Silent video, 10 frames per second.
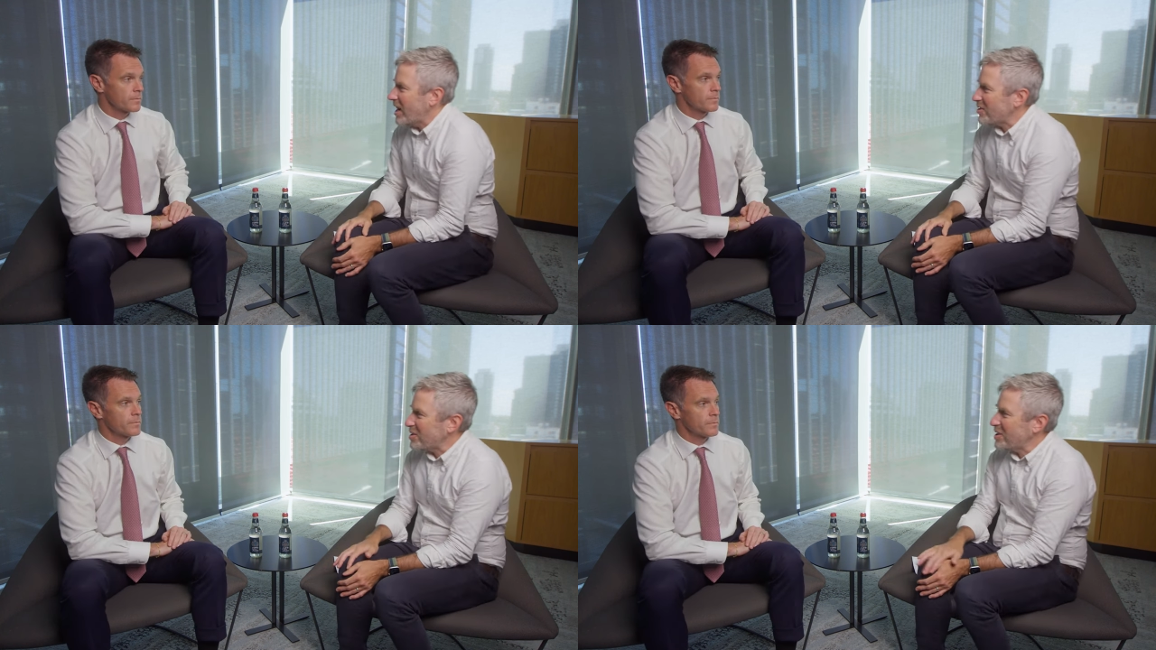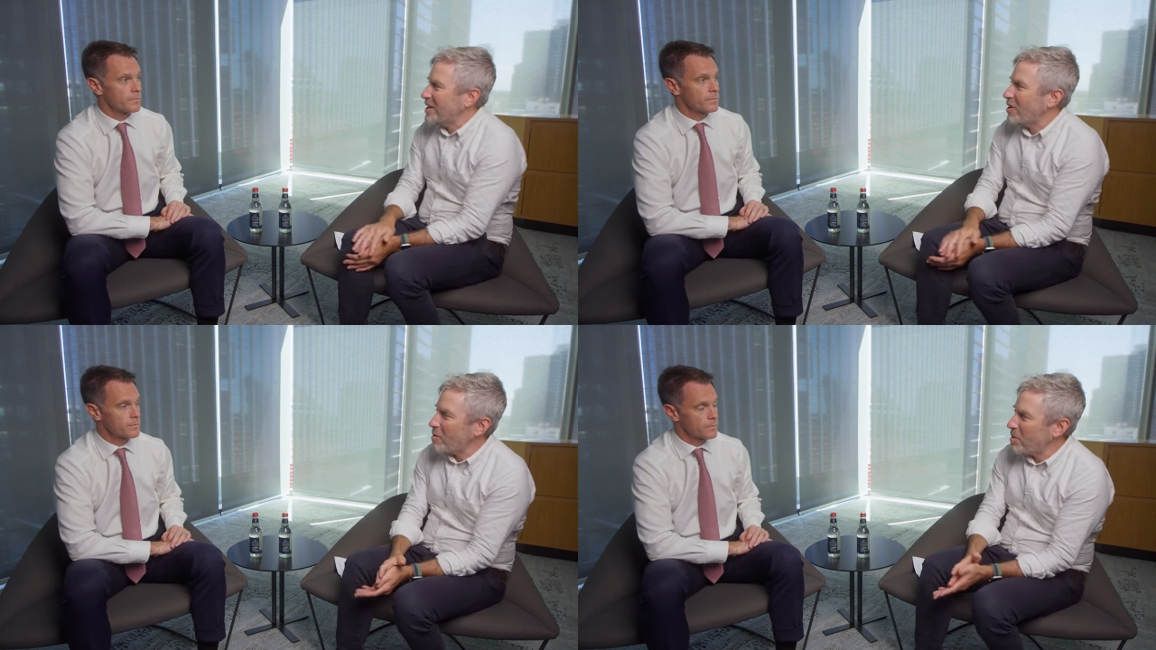Speaker 1: as I
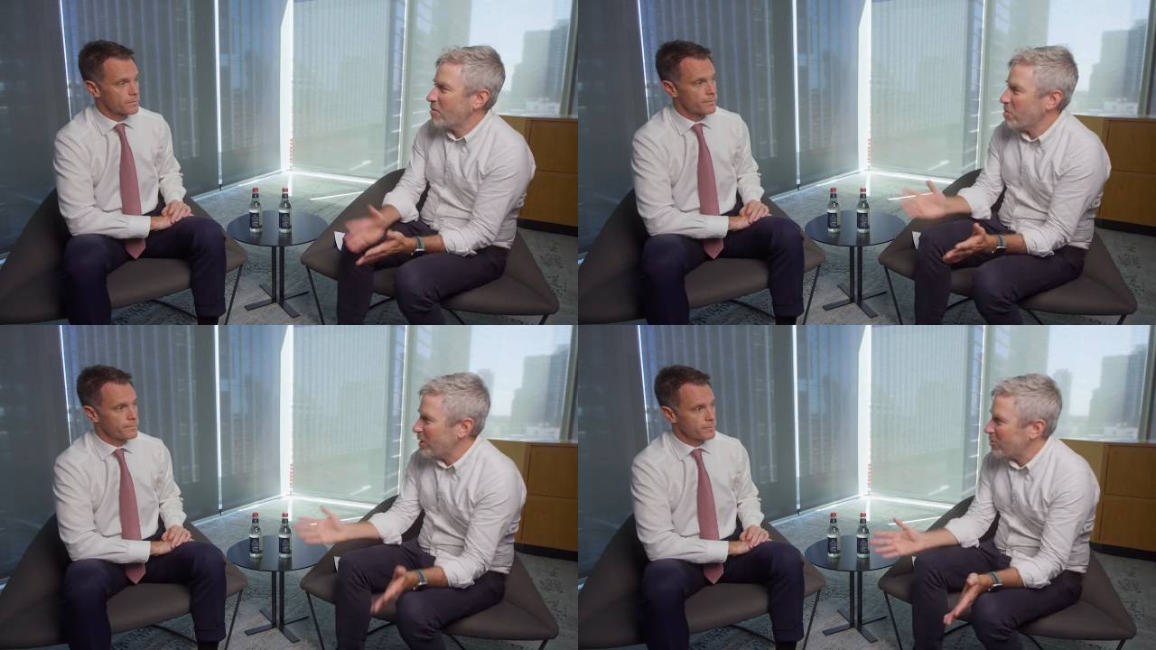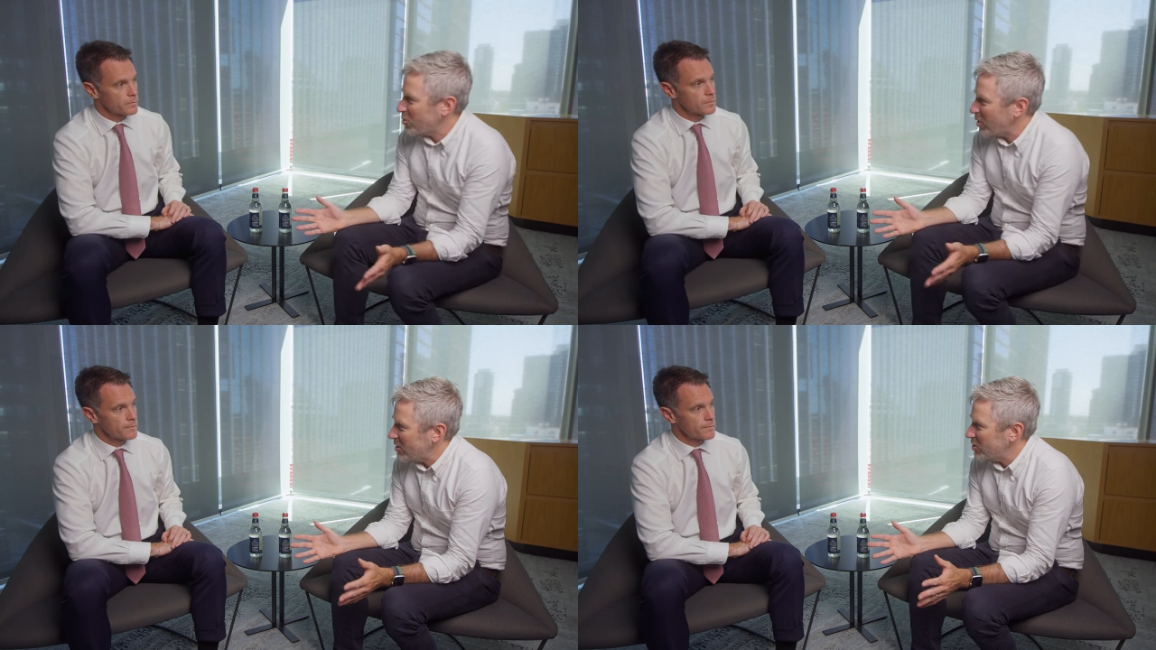said, I'm a bit of a
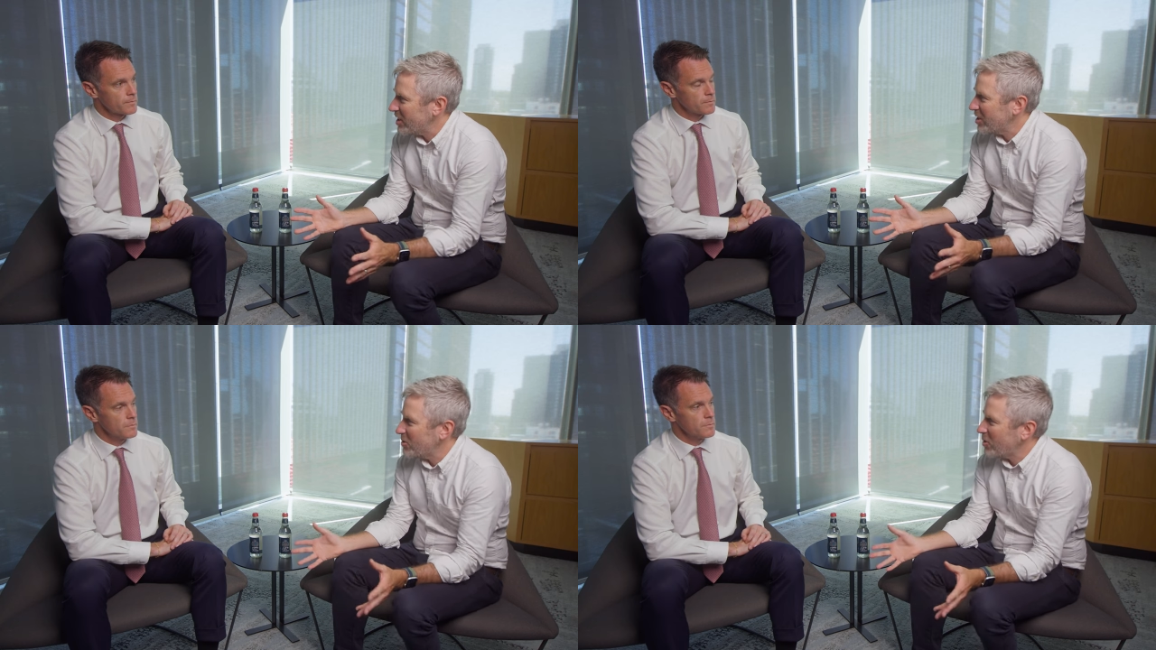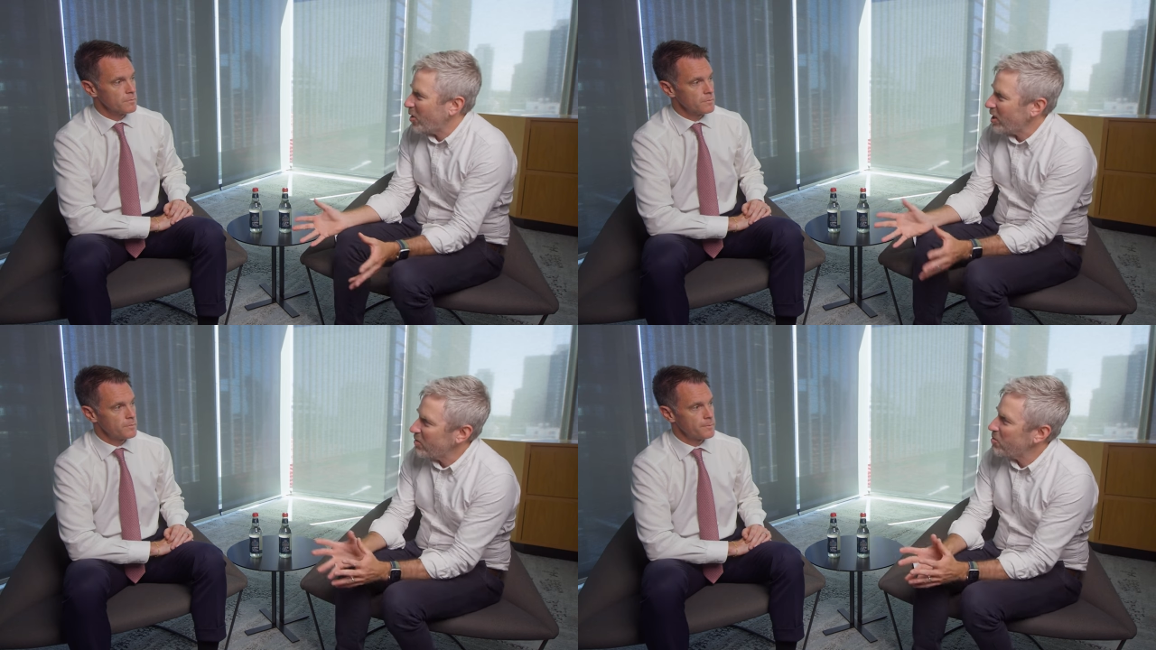political tragic, and you mm. and
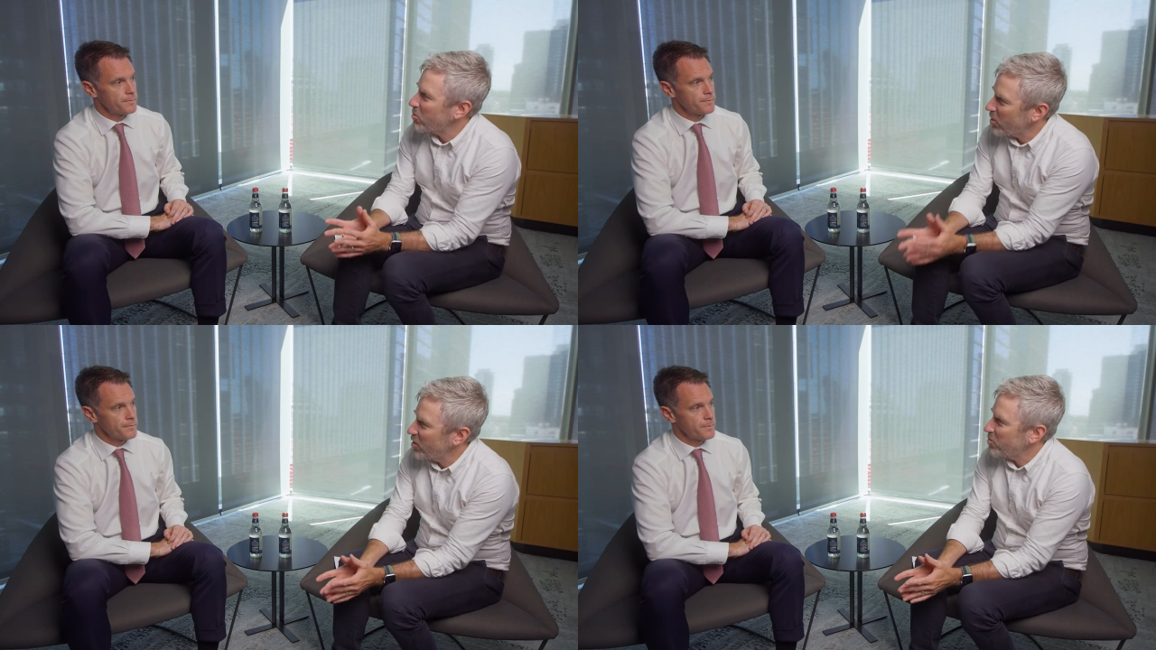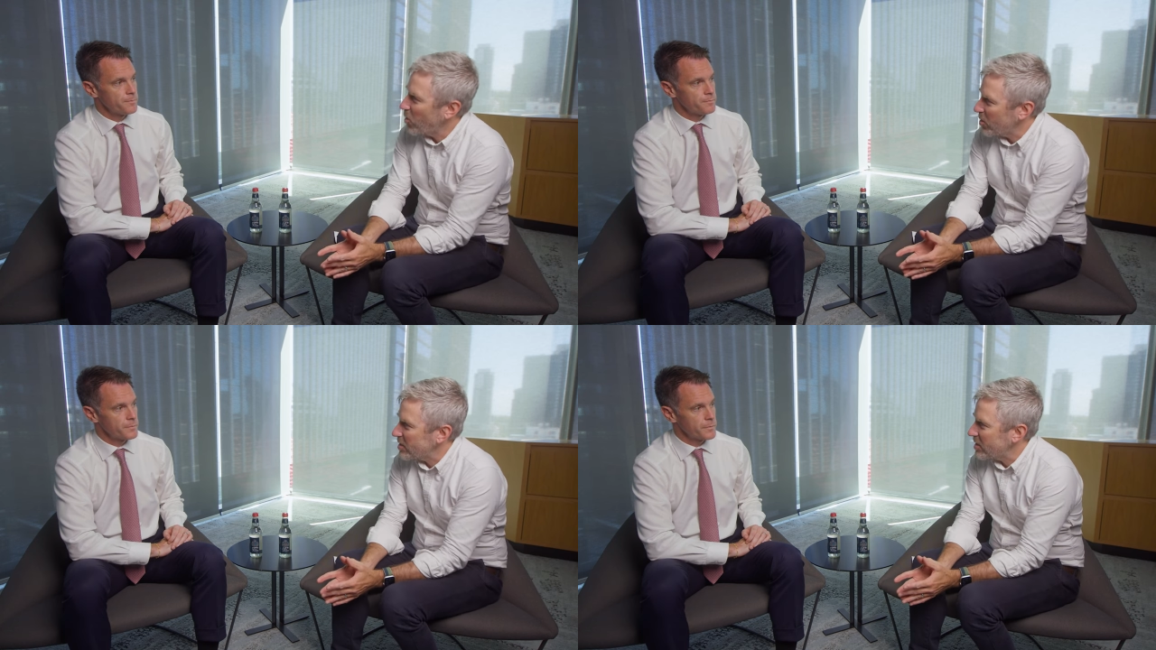I live and breathe
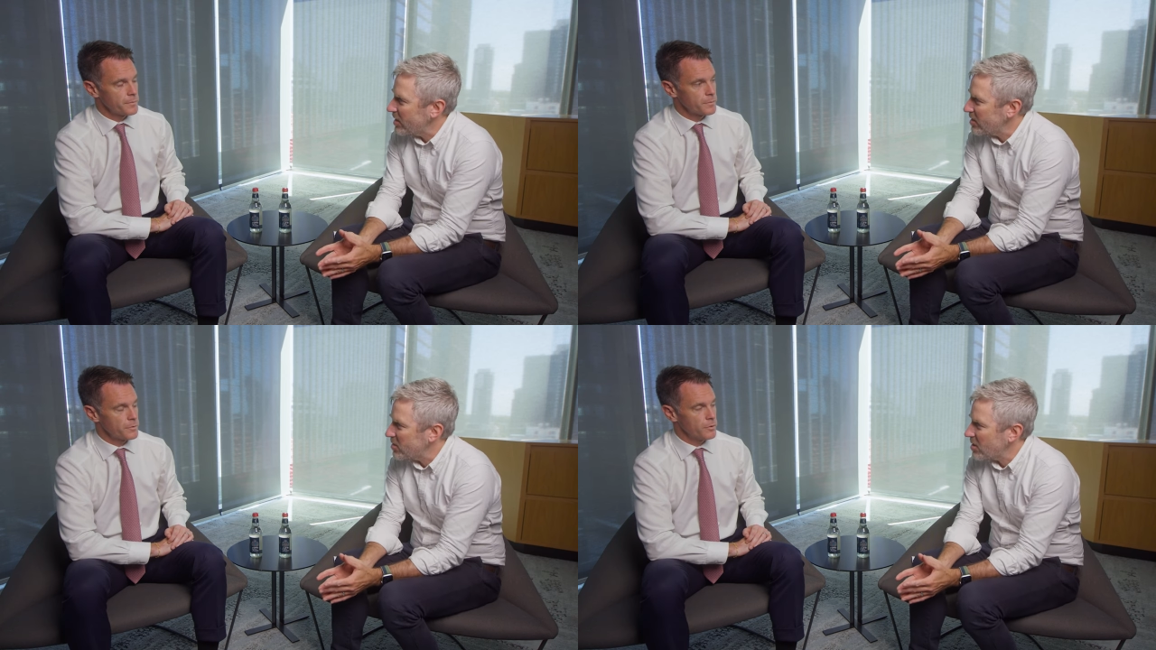politics.